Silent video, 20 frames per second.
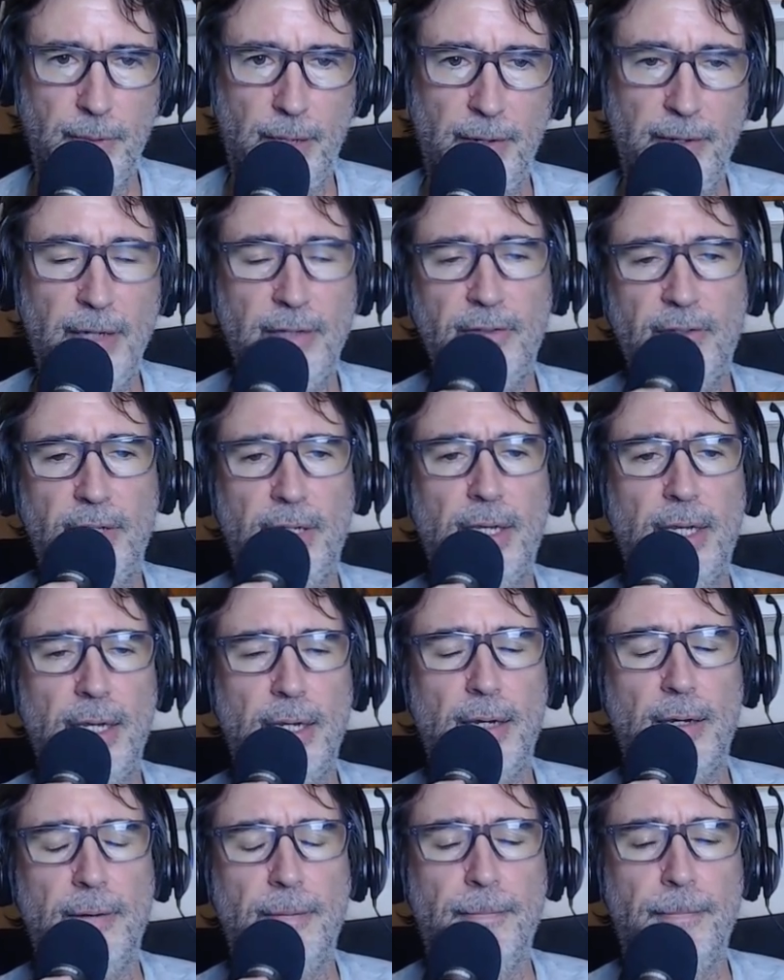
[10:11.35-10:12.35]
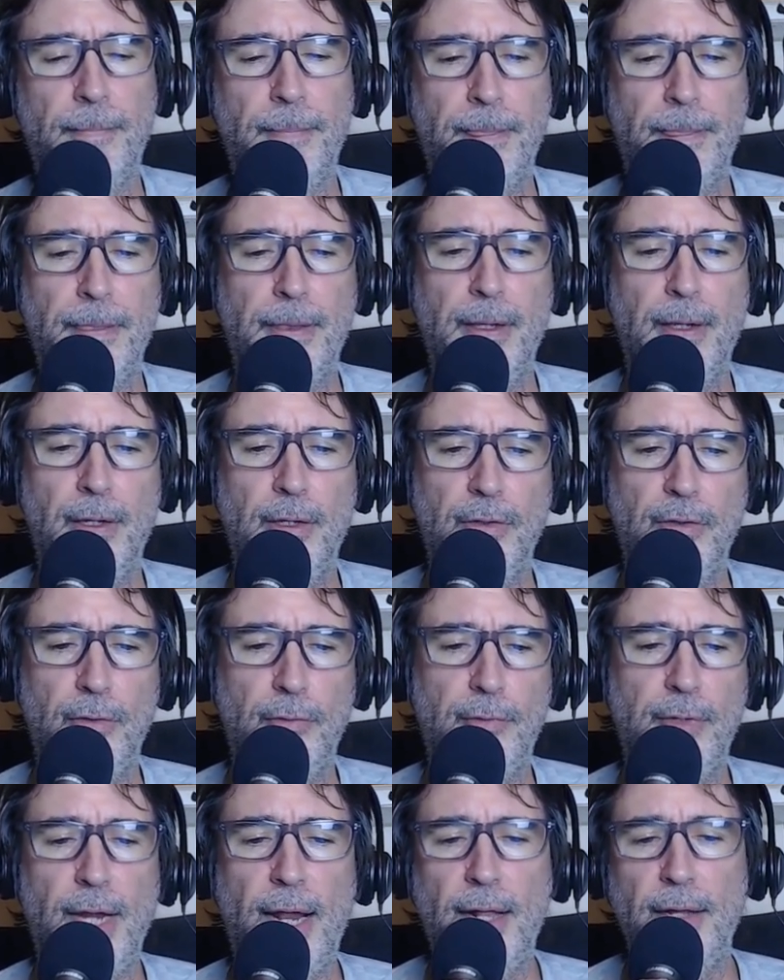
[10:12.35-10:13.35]
And that's the key.
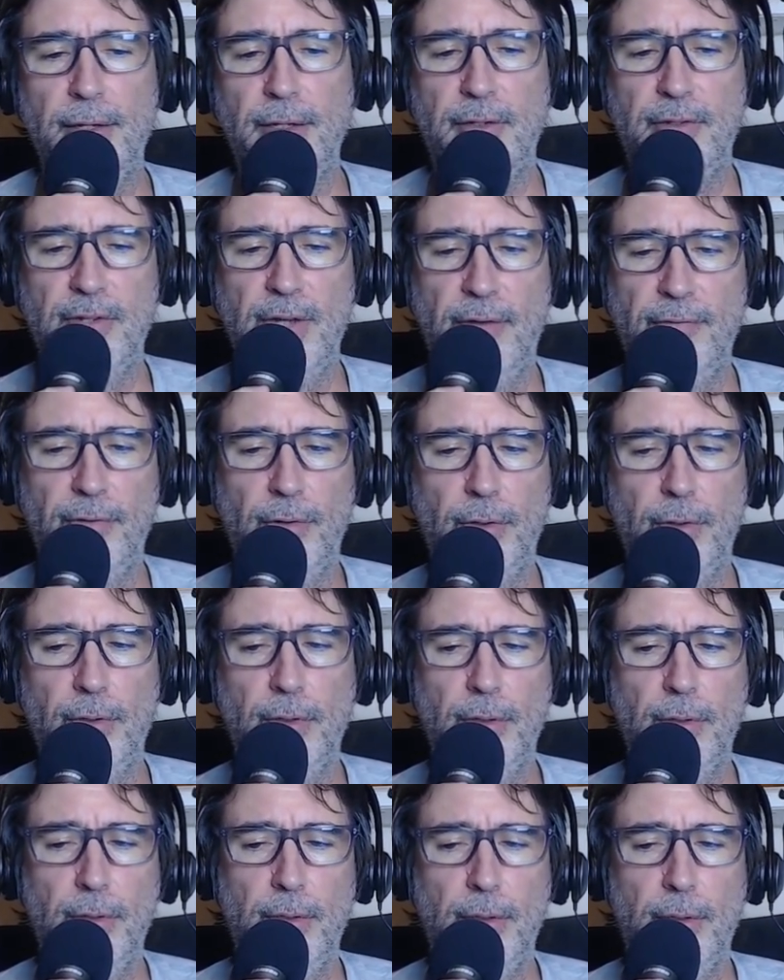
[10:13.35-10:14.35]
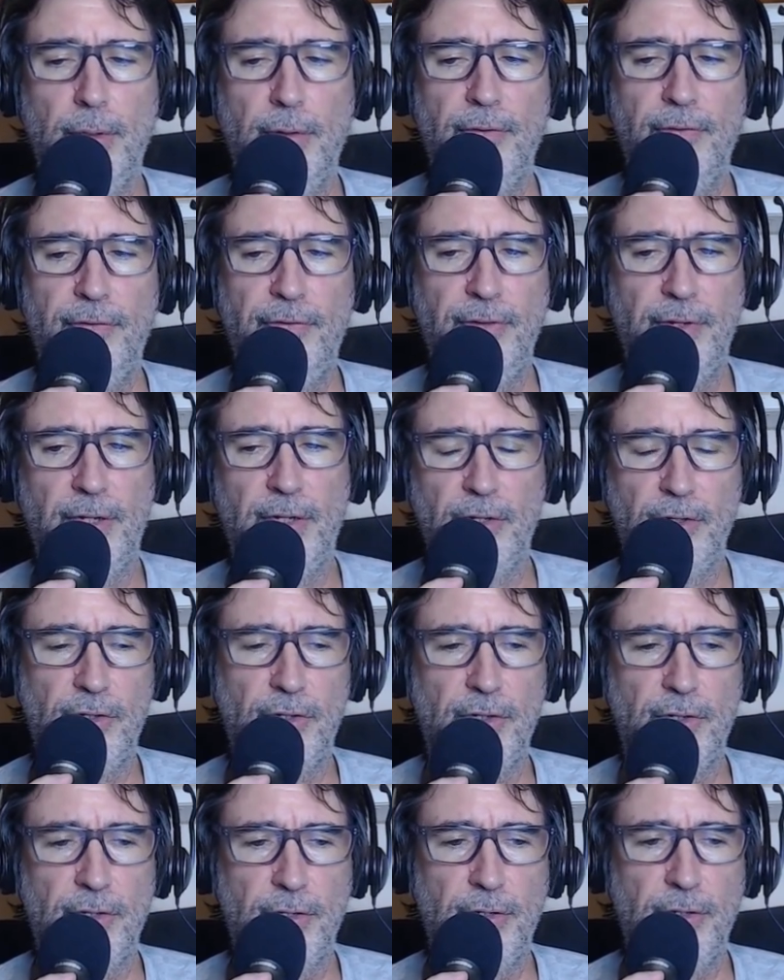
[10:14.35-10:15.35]
So reality is never
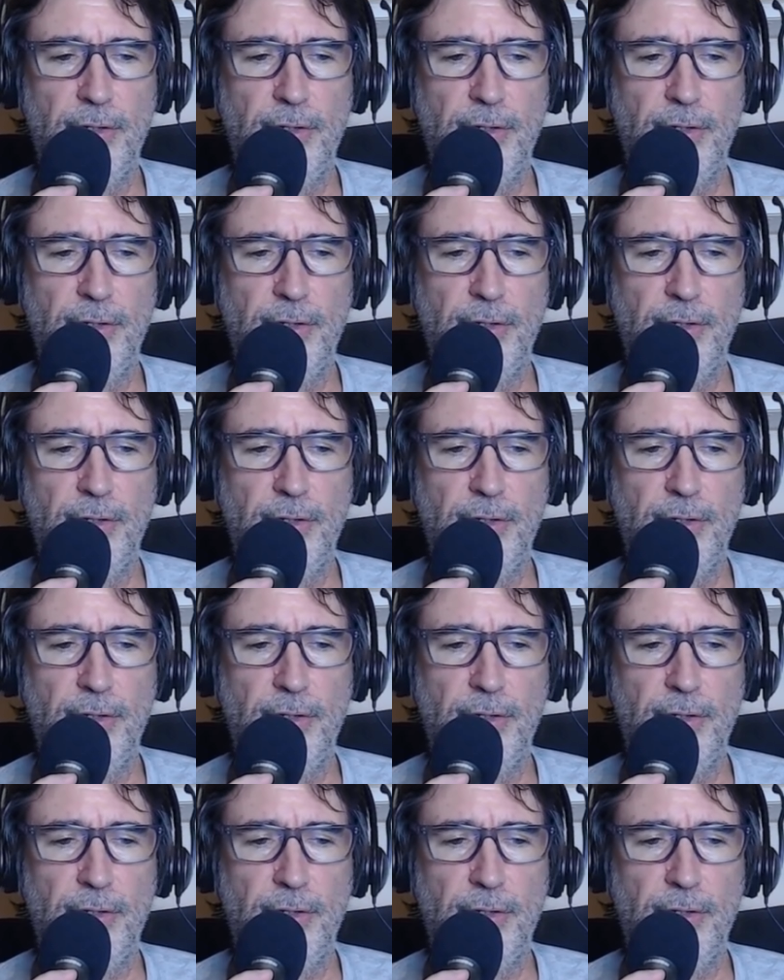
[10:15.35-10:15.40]
finished.